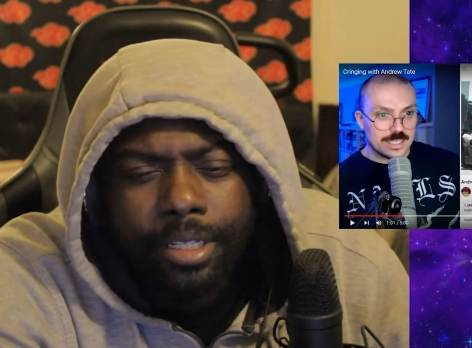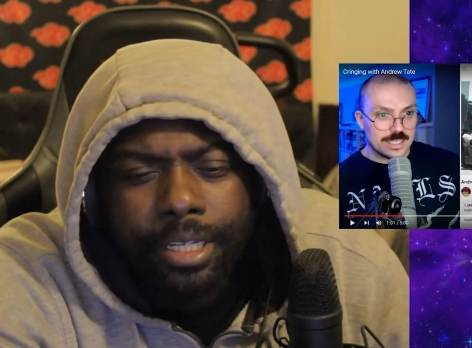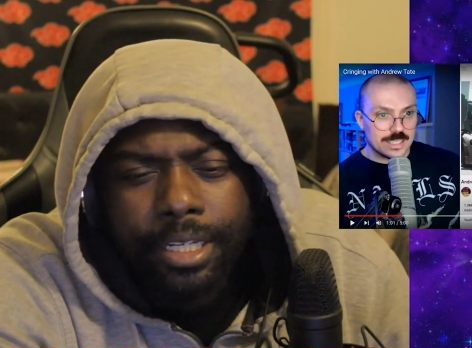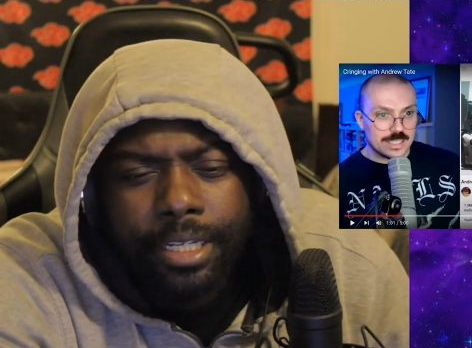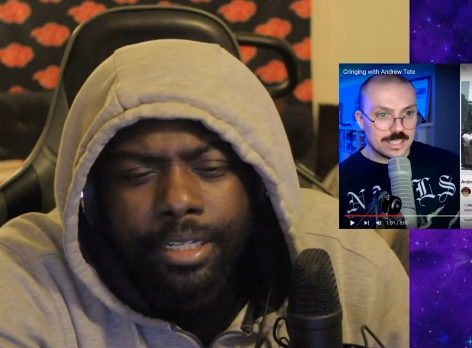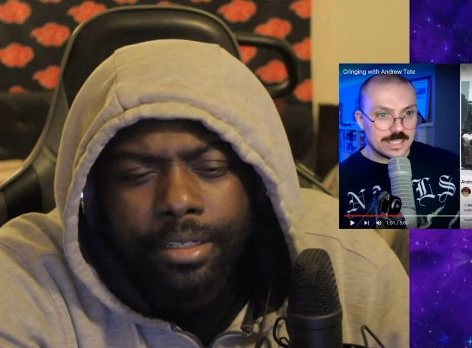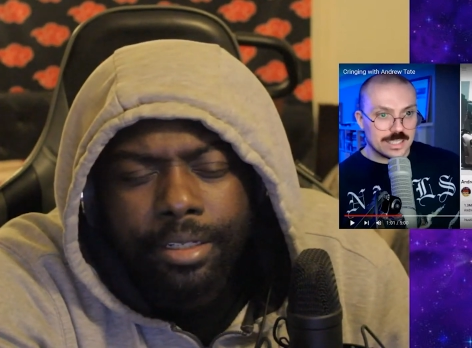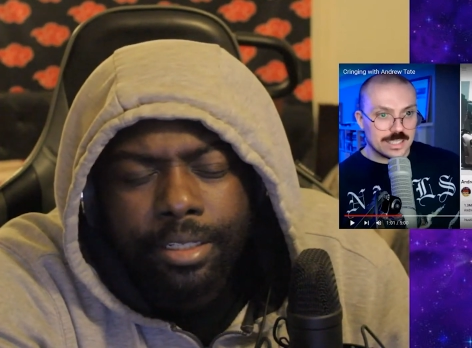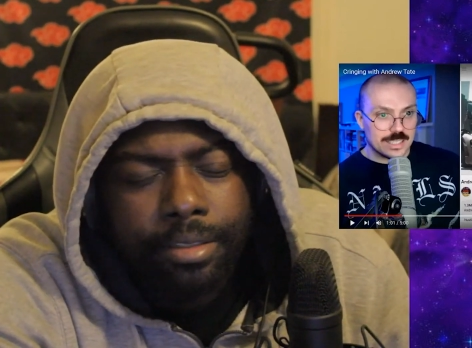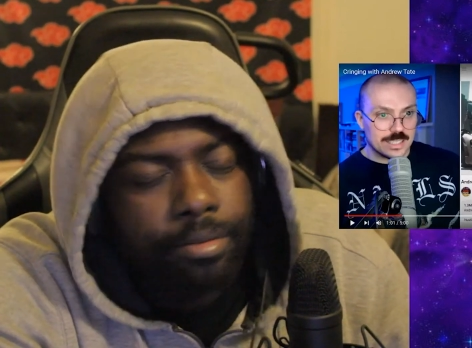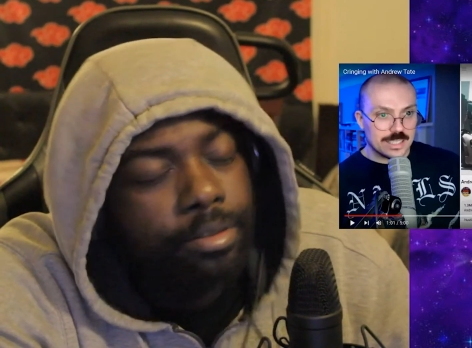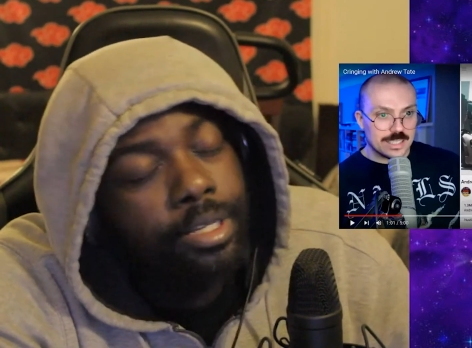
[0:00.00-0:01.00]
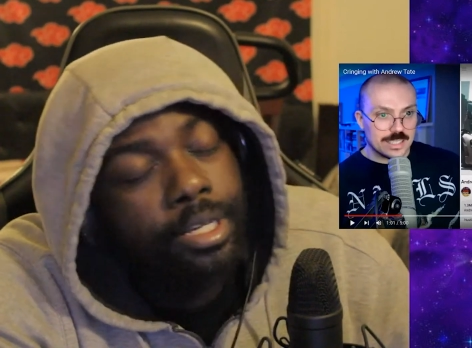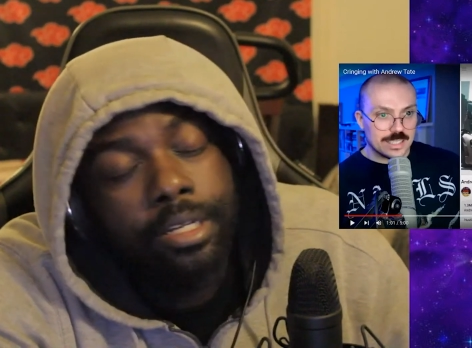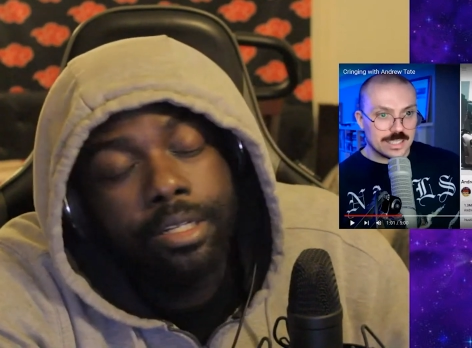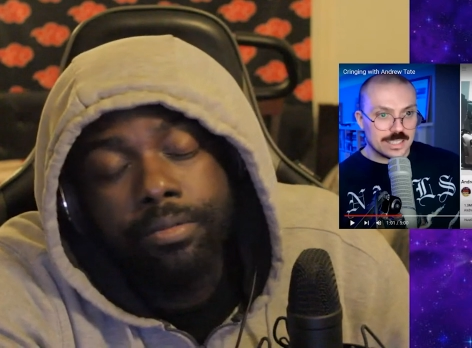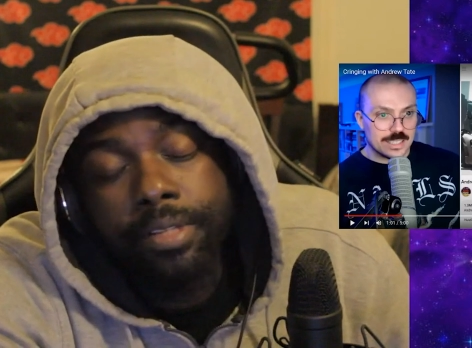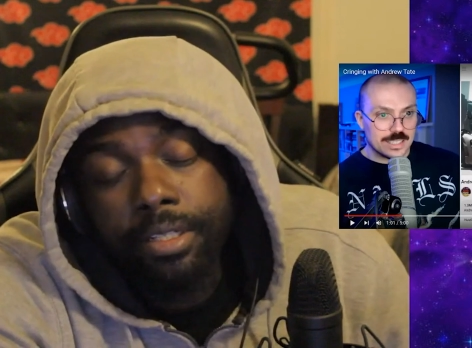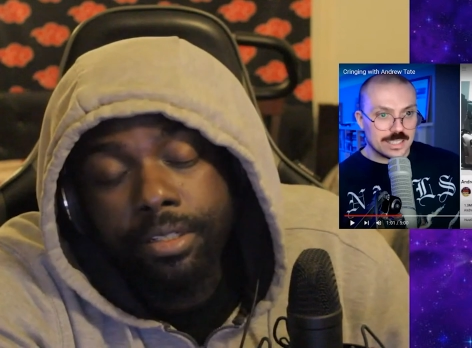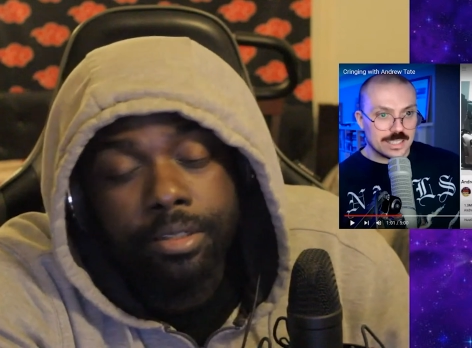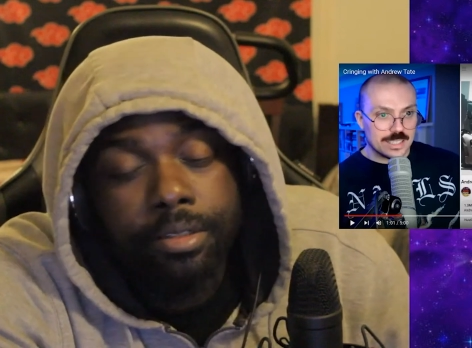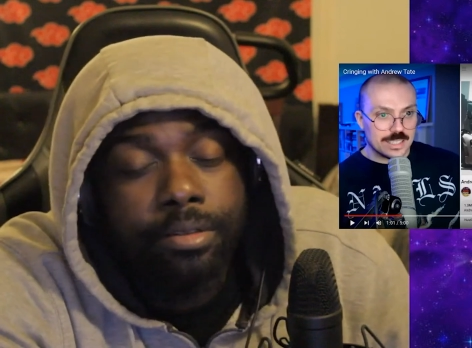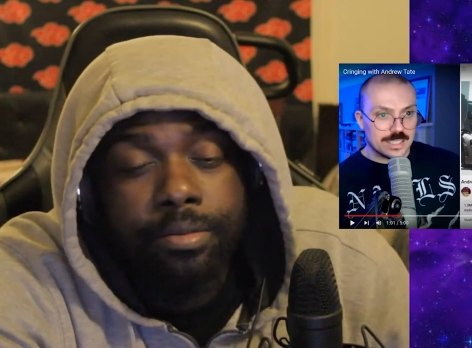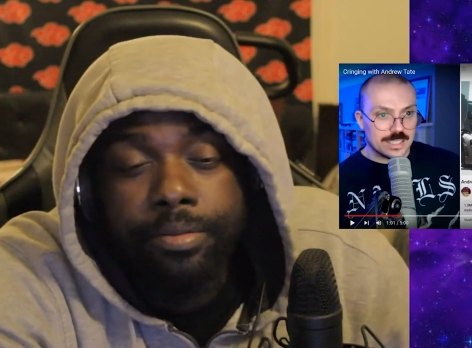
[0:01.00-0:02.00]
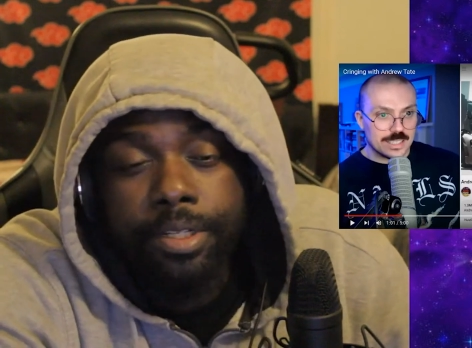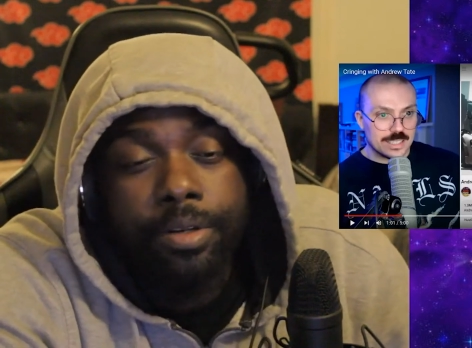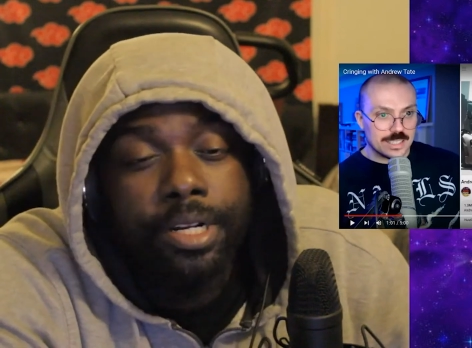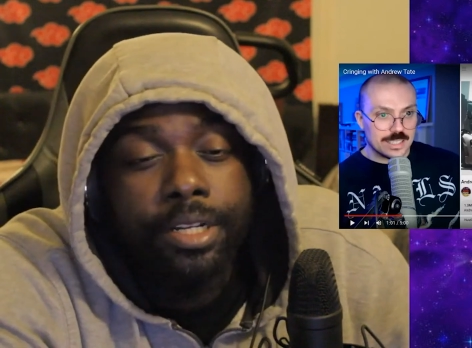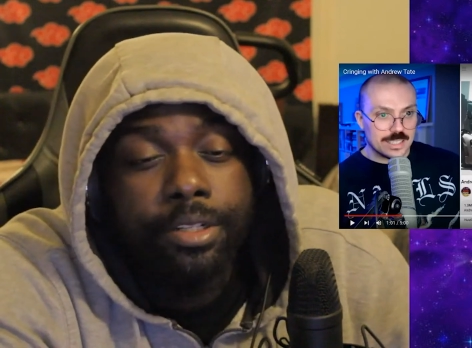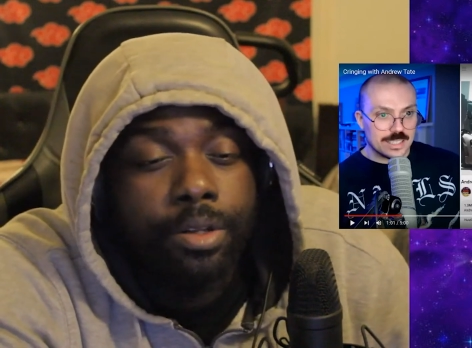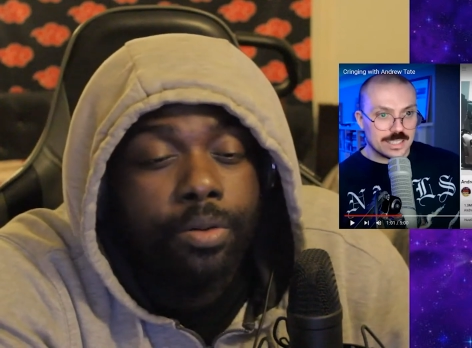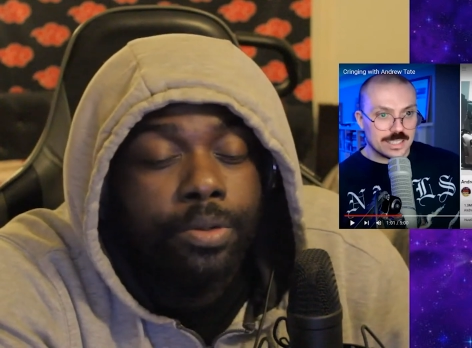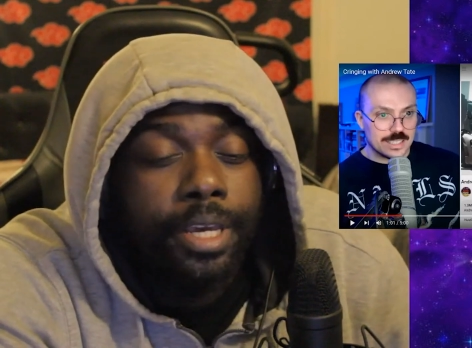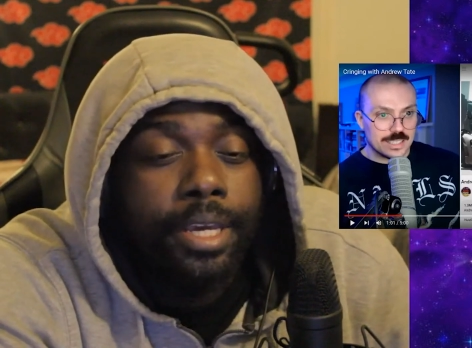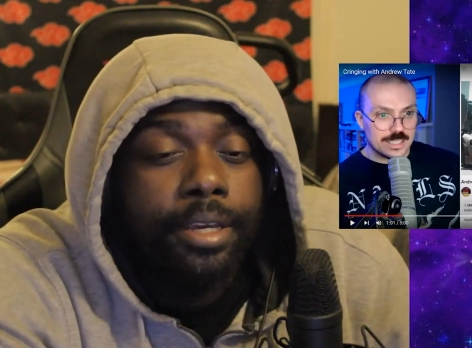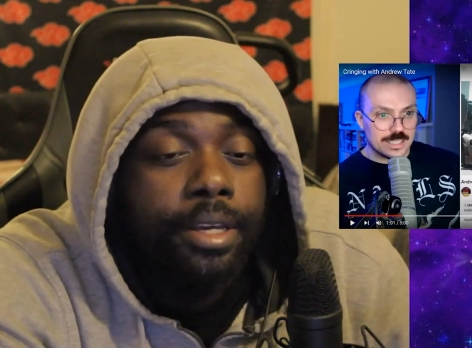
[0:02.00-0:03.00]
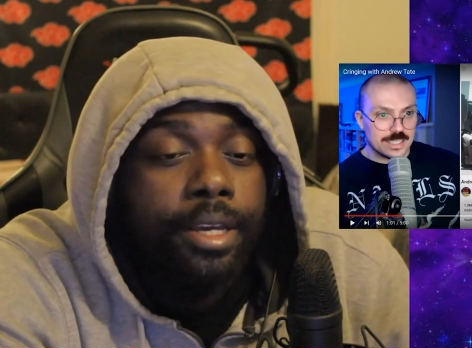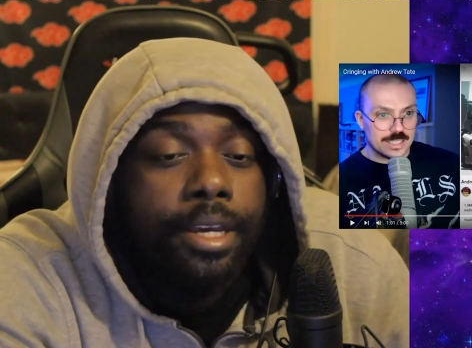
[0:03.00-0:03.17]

Speaker 1: Like, okay, that's uh, if so, that's okay.